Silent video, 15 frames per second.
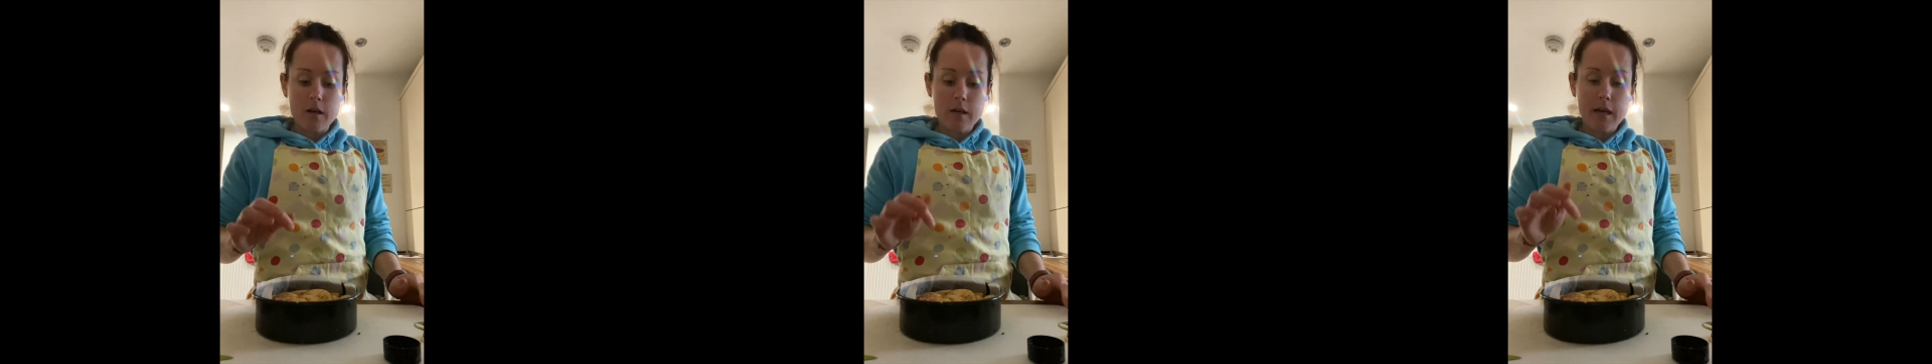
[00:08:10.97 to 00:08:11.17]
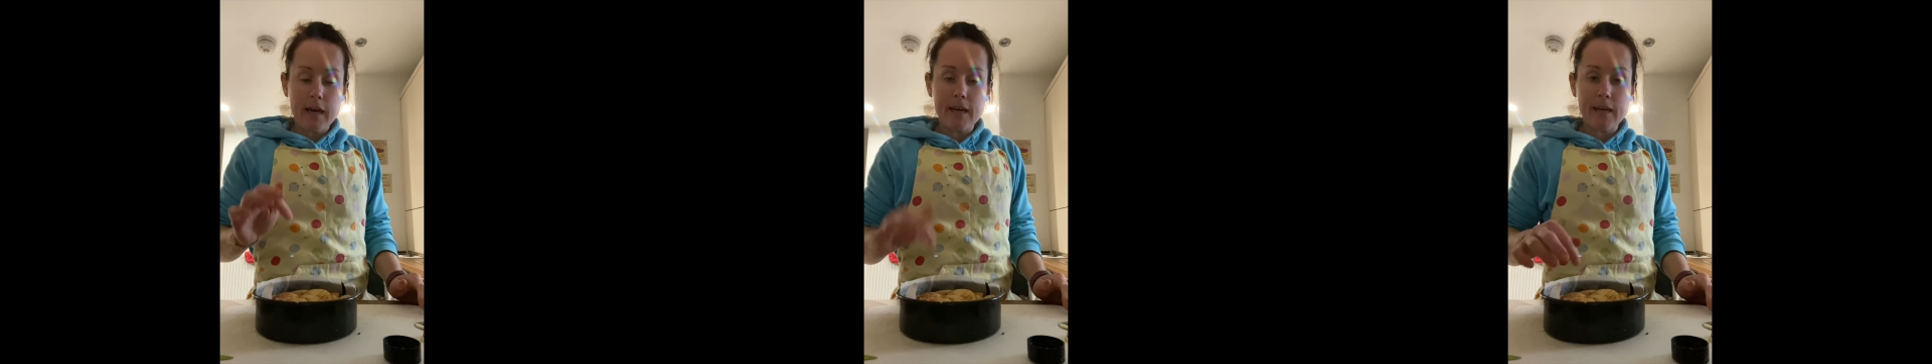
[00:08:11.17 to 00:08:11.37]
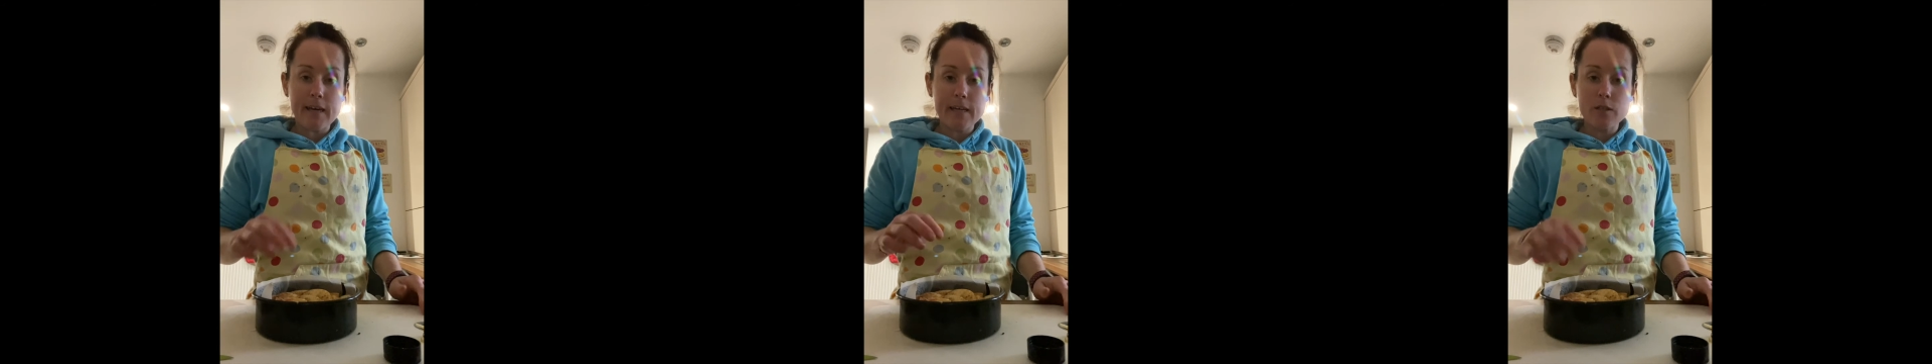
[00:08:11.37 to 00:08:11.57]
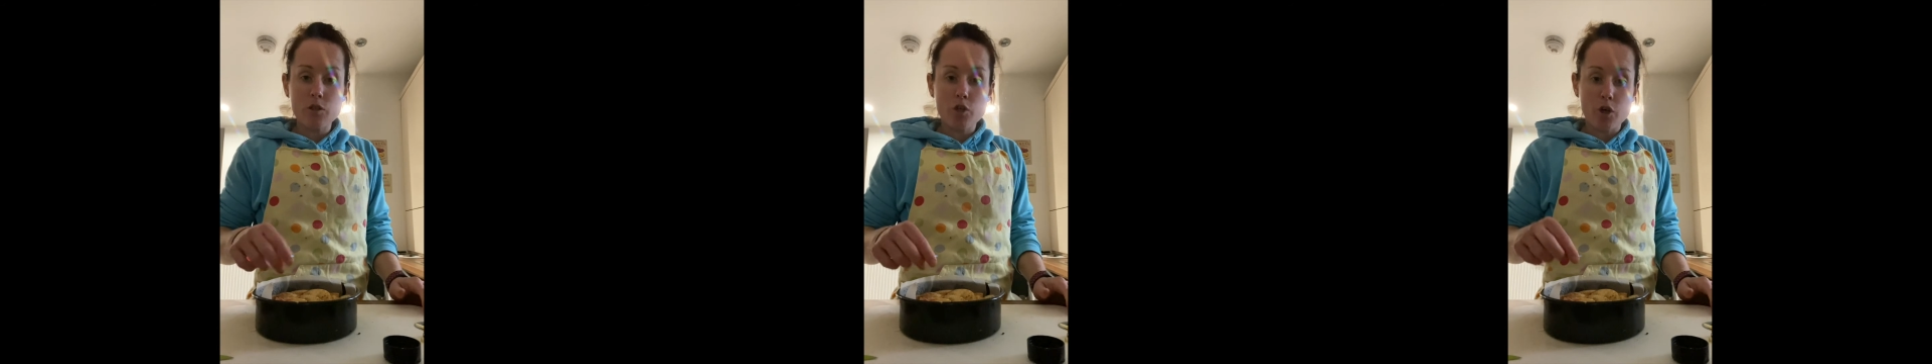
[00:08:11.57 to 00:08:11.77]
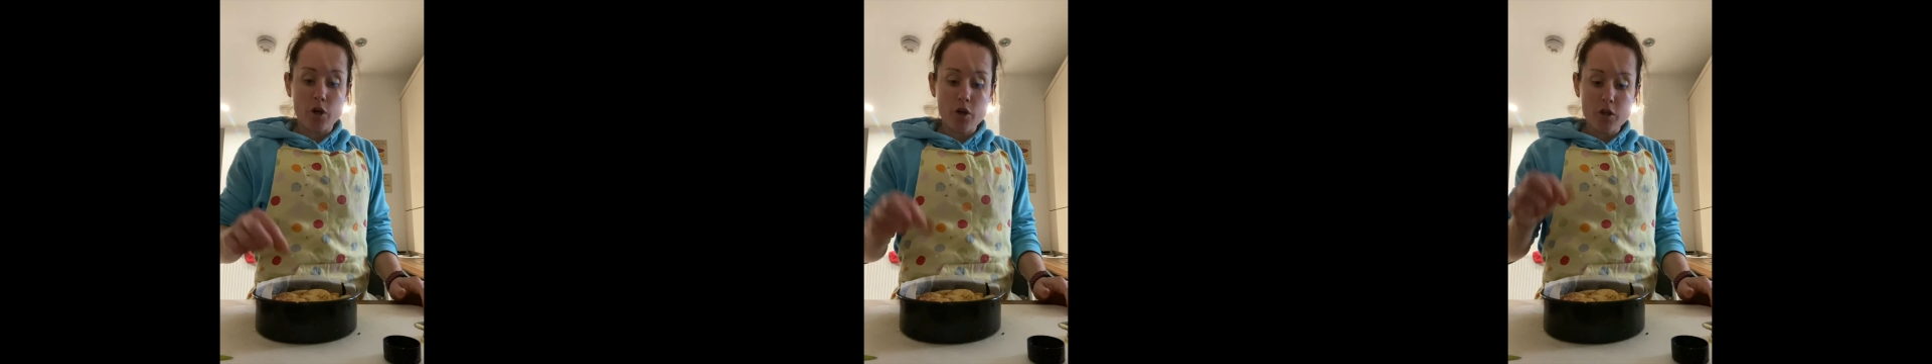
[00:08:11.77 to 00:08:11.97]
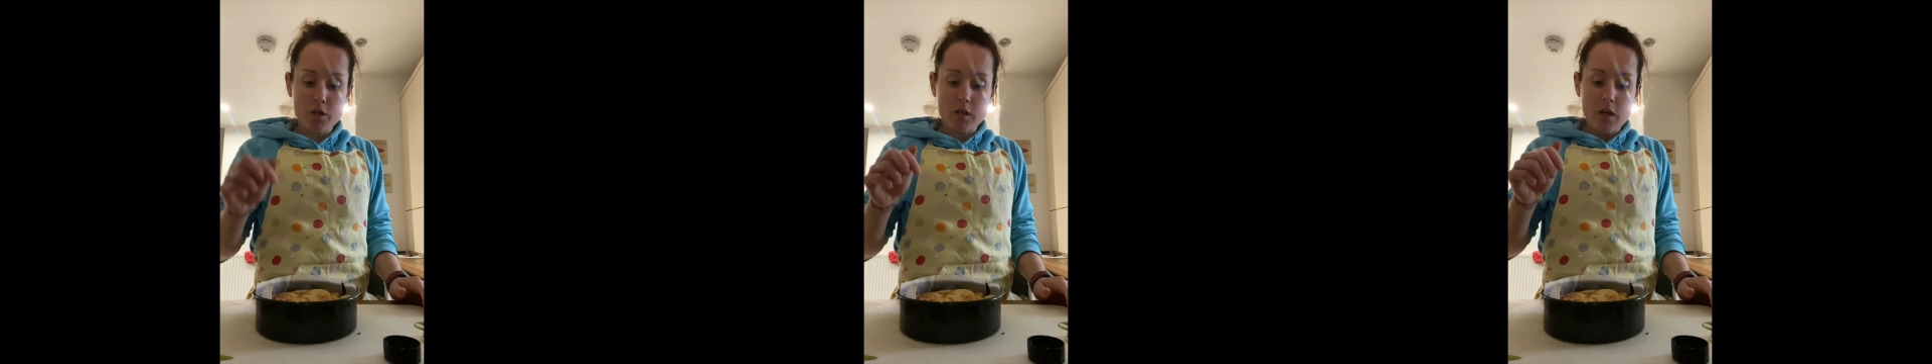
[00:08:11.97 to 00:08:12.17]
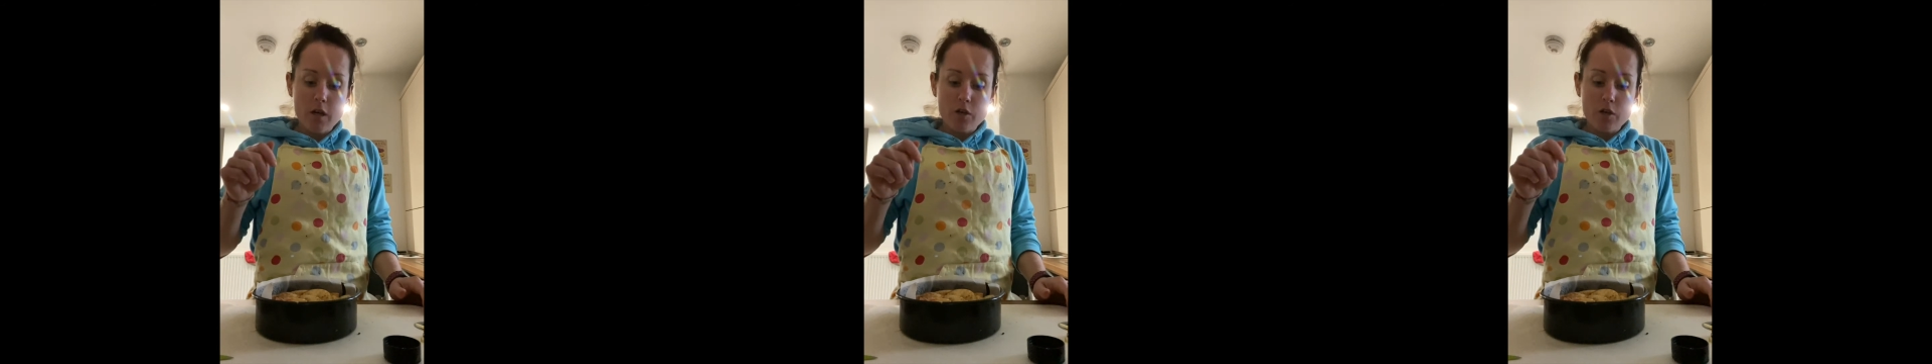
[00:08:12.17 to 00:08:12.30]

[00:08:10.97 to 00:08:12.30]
cake is cooked.